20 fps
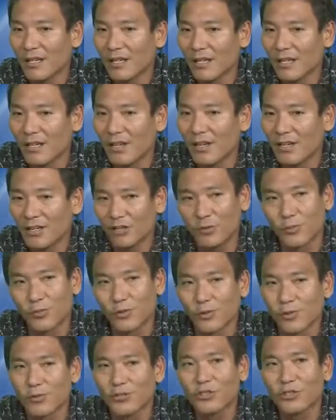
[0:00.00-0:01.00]
kind of
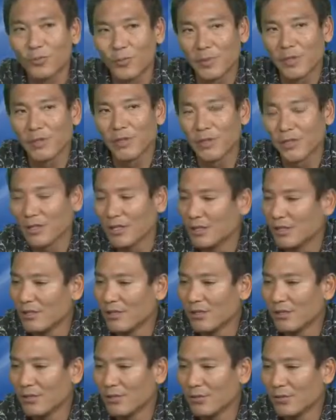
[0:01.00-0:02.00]
entrepreneurial spirit
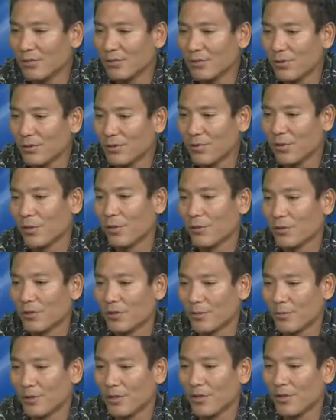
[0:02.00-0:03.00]
into the
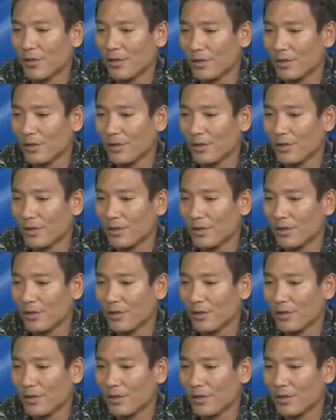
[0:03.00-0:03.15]
community.